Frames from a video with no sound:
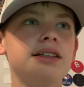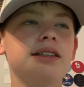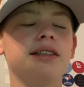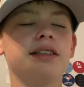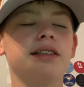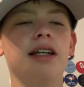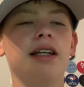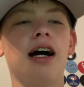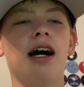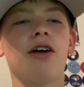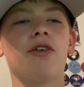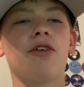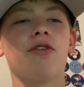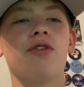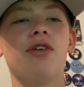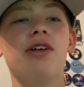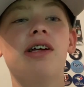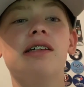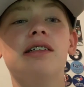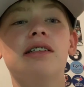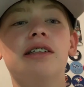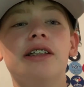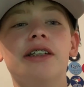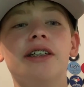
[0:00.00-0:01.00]
not
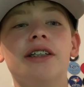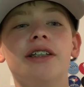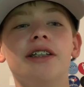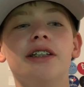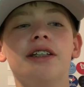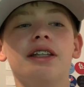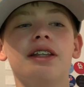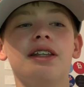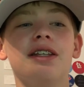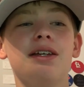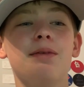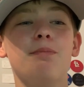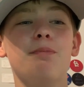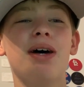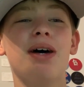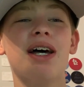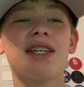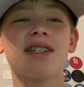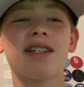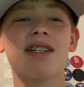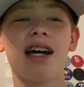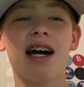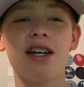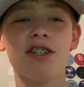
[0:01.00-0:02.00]
really the
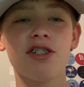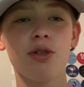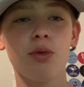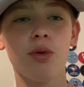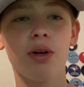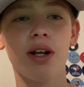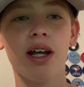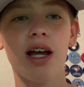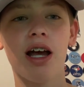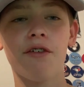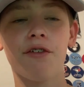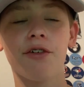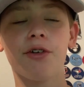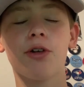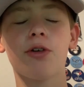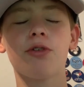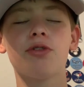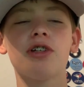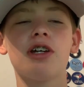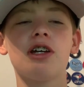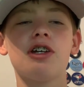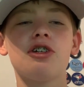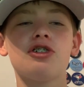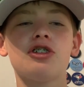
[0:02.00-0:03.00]
best guys you want to have in a
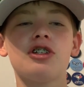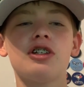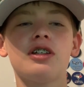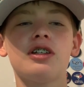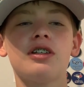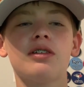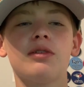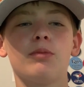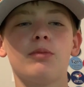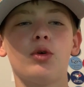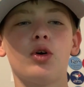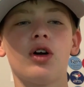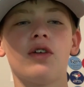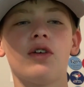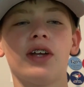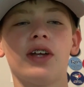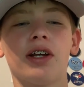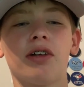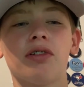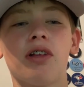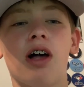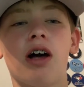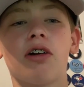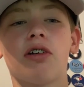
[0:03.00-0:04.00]
rotation, more of
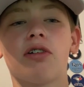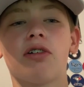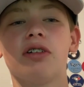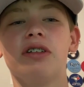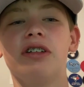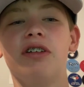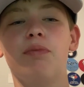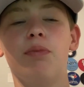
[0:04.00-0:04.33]
like longer relief